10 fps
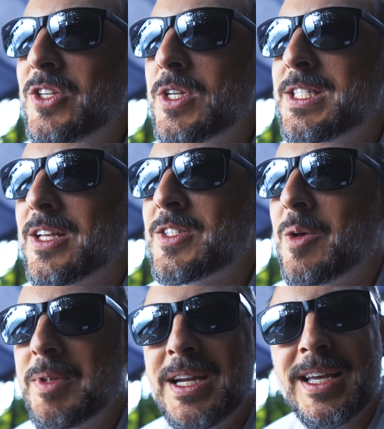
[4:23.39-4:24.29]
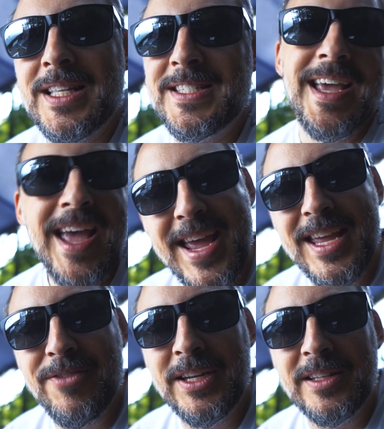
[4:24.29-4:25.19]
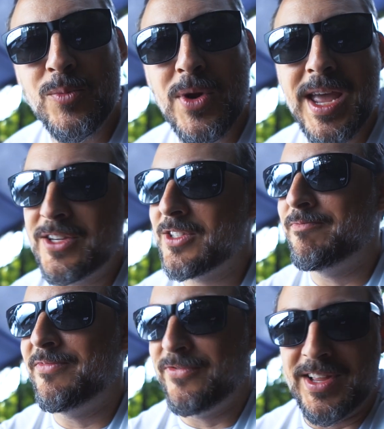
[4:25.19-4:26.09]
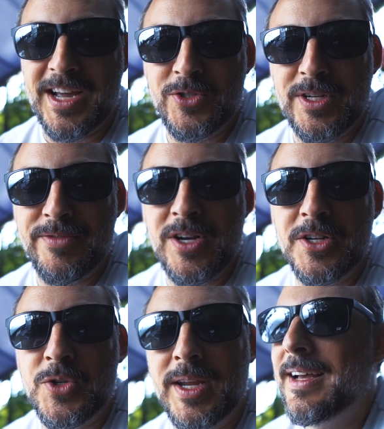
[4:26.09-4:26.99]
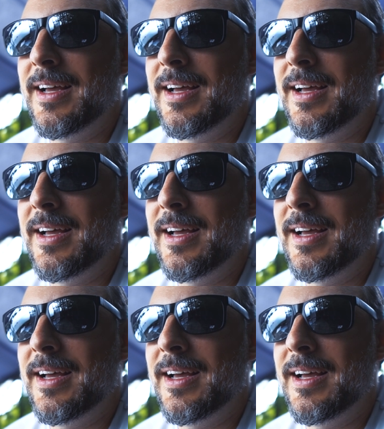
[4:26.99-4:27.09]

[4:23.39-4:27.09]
So it's not something that I can say, hey, if you need a break, just fly to a different country.